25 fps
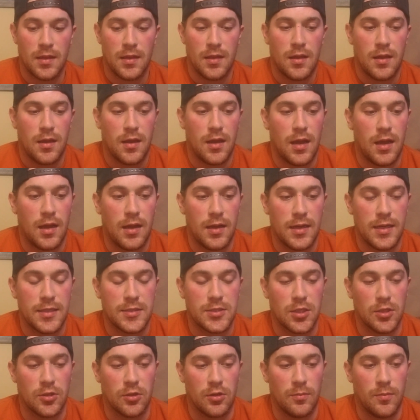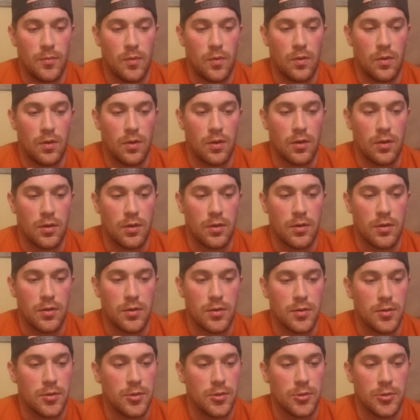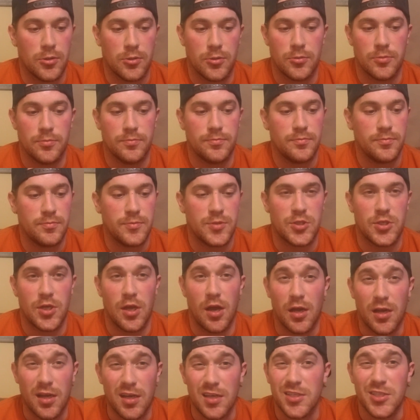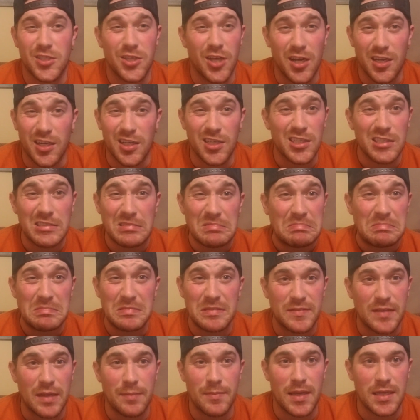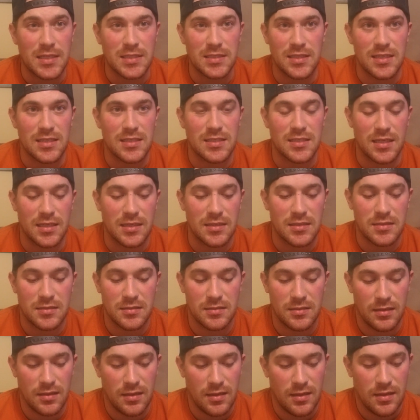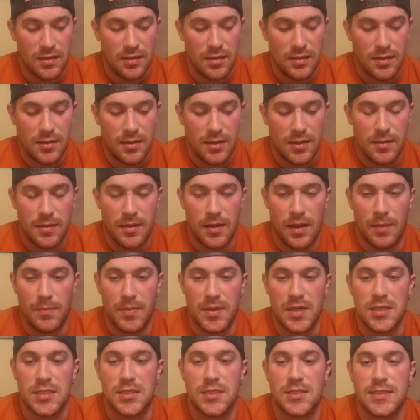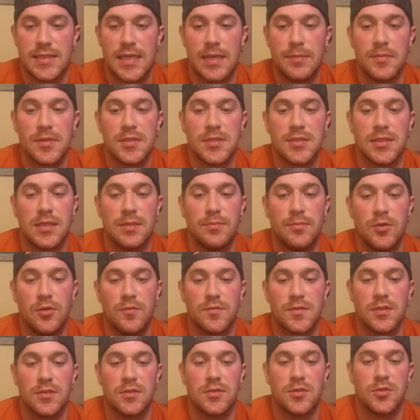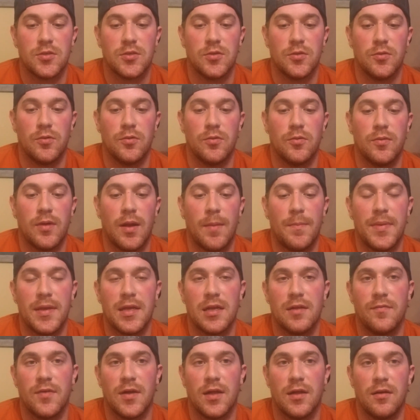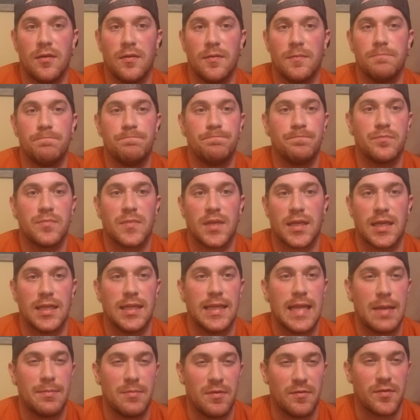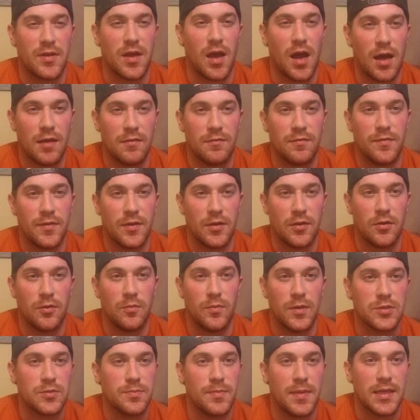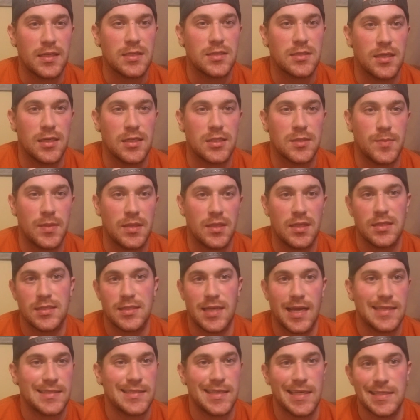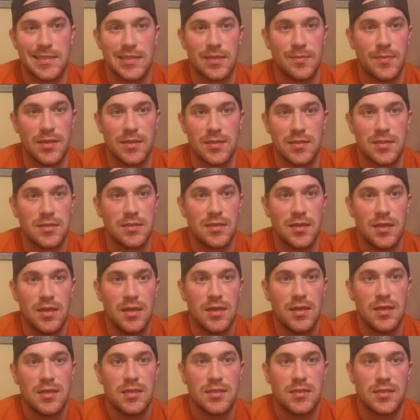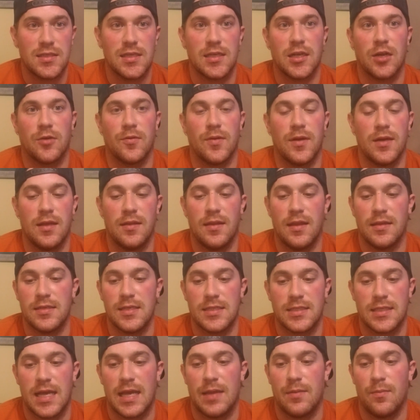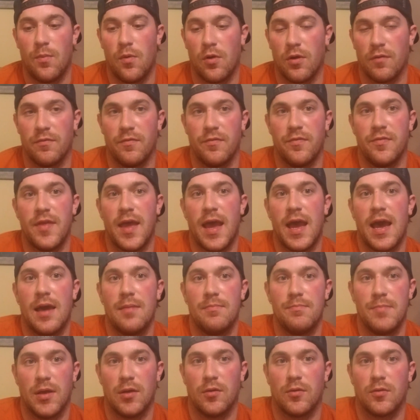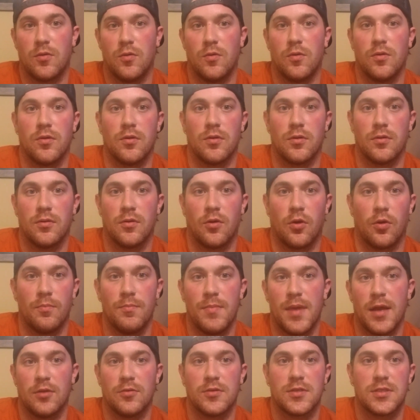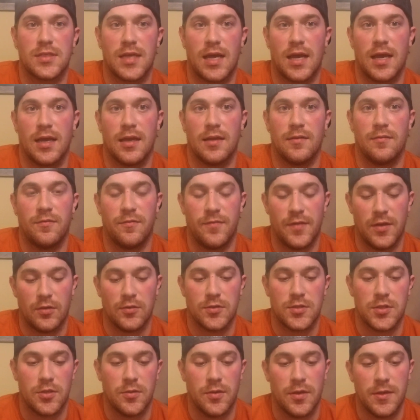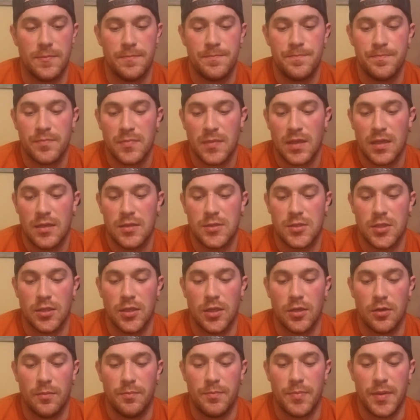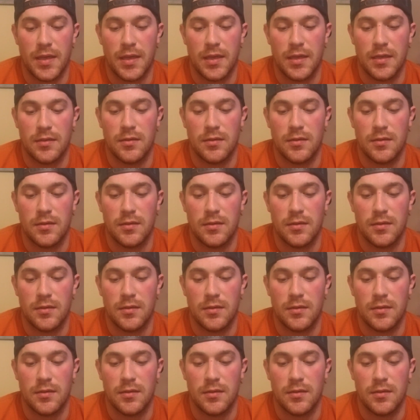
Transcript: It's a little more chugga, if that makes any sense. But it seamlessly moves into a bit of a Lamb of God feel, which makes sense being that it's got Testament's singer in it. It's got more of that metalcore or metal side feel to it. It's a little bit